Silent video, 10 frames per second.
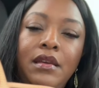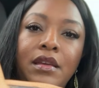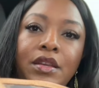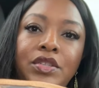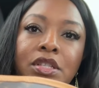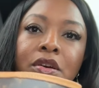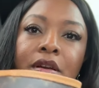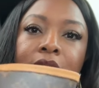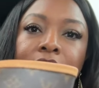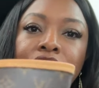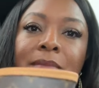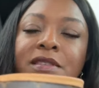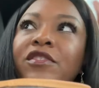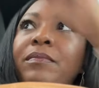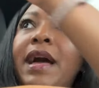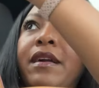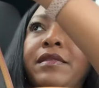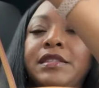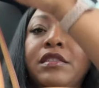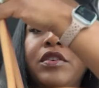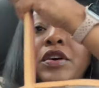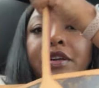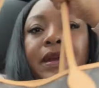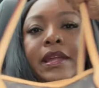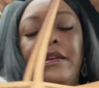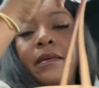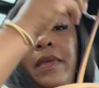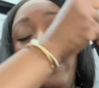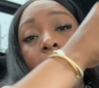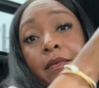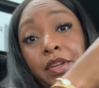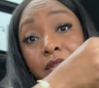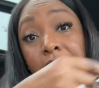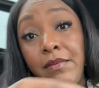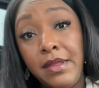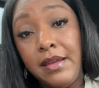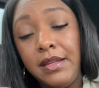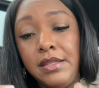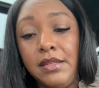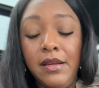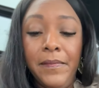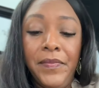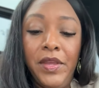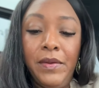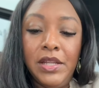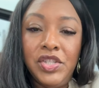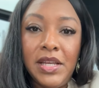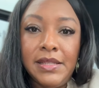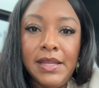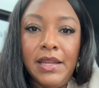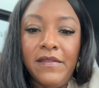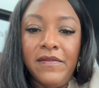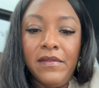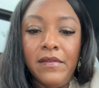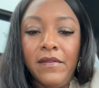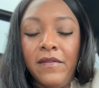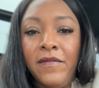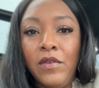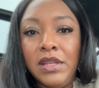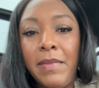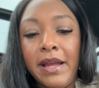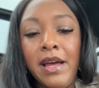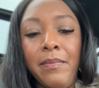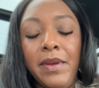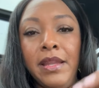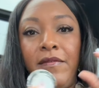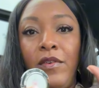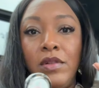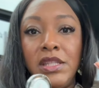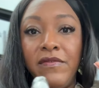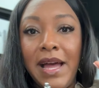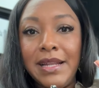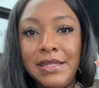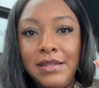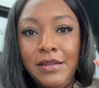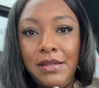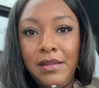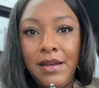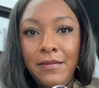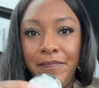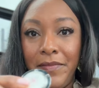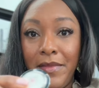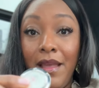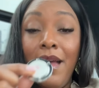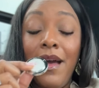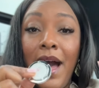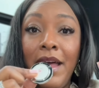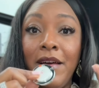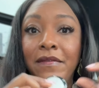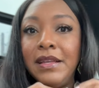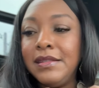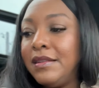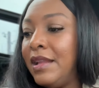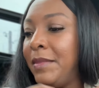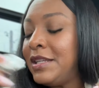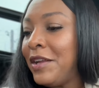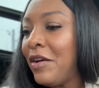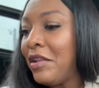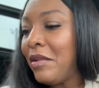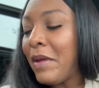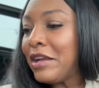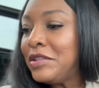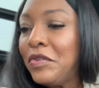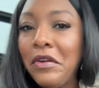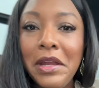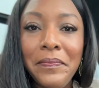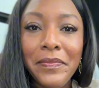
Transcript: You just hook the straps of your bag on this little hook right here, and then when you're done with it, you can just kind of fold it back up and it folds flat. You see that? I love this. Let me tell y'all a little backstory.